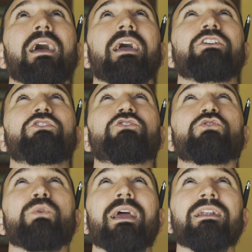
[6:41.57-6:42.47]
a
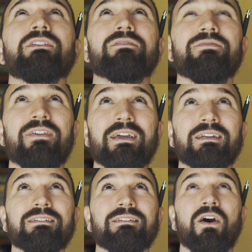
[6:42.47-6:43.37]

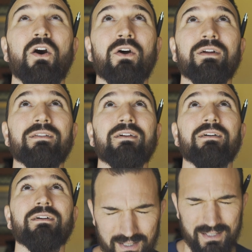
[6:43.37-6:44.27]
transfixed heart.
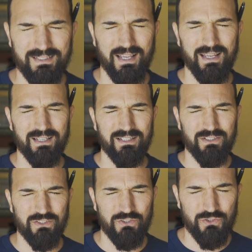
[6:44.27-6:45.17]
It is a
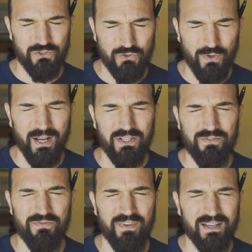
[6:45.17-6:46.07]

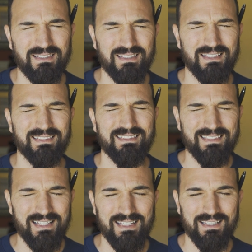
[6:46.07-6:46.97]
transfixed
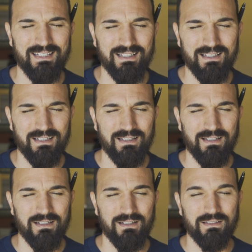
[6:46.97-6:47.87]

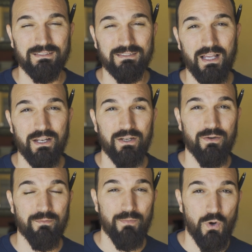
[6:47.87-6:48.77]
seeing set
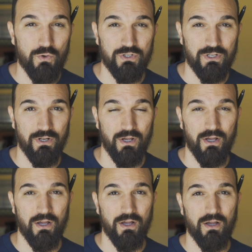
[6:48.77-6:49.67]
in
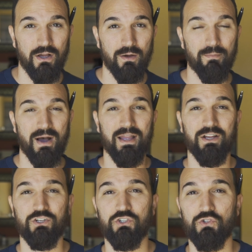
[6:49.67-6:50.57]
motion by
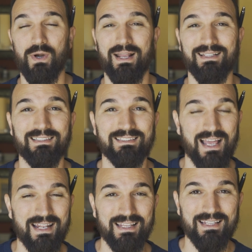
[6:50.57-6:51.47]
a
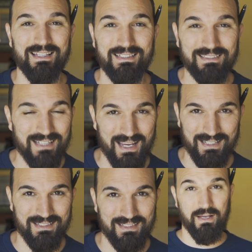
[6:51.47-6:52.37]
transcendent
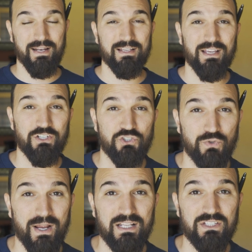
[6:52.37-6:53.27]
sight. It is a
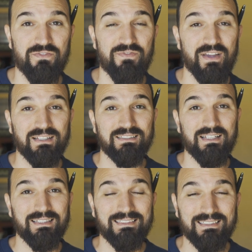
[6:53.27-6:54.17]

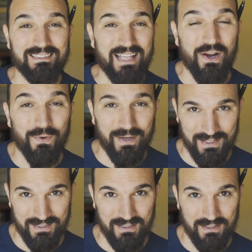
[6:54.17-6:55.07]
transfixed
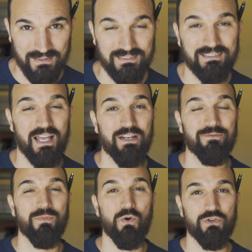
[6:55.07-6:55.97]
staring set
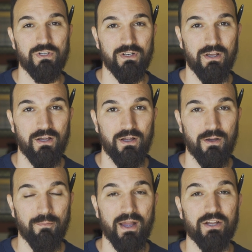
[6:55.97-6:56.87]
in
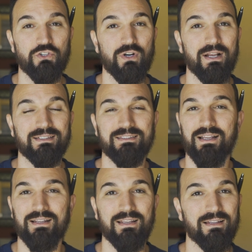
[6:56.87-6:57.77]
motion by a
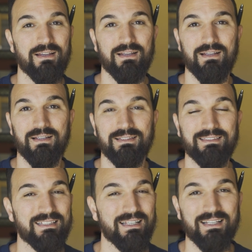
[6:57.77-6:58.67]
transcendent
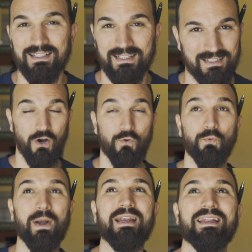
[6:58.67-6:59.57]
seeing, a
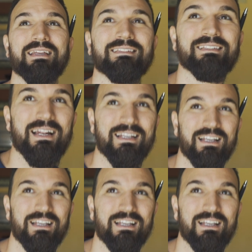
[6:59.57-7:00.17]
radiance that